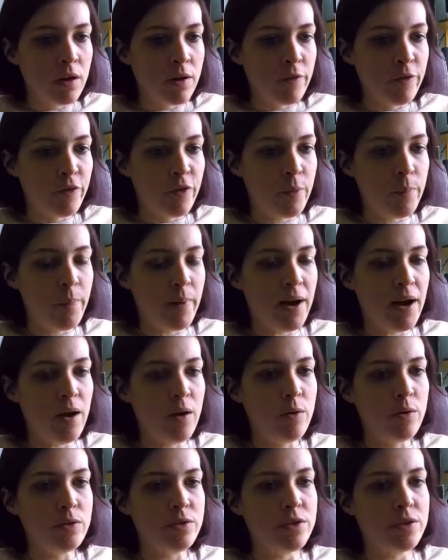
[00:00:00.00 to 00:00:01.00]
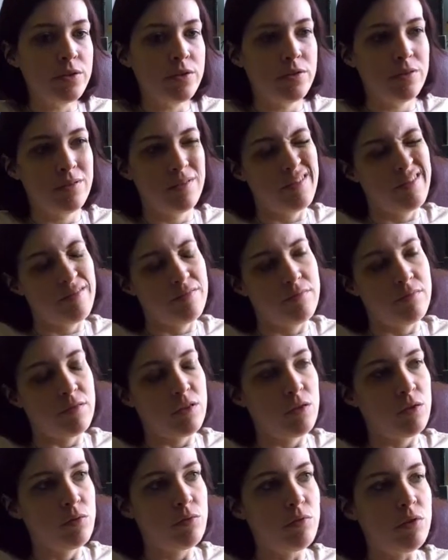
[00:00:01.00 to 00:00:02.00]
For about
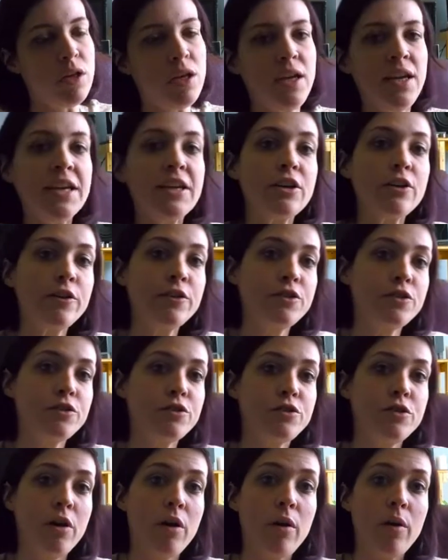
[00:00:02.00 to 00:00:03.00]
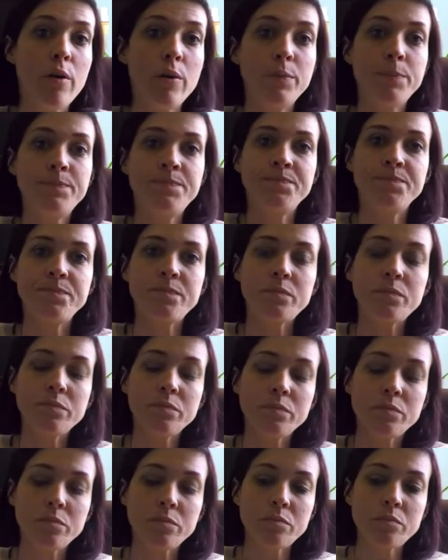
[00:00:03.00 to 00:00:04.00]
3 years or so
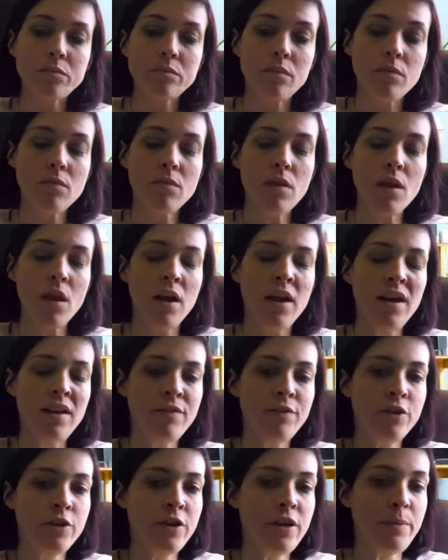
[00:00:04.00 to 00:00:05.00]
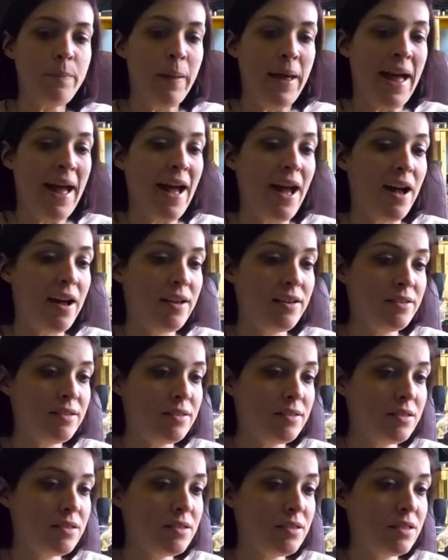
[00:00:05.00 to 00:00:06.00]
after he
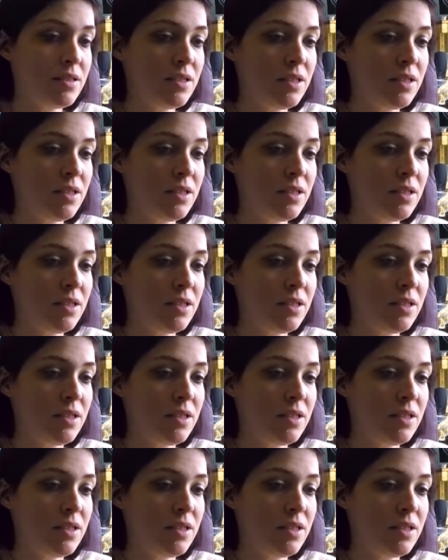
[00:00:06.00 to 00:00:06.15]
passed,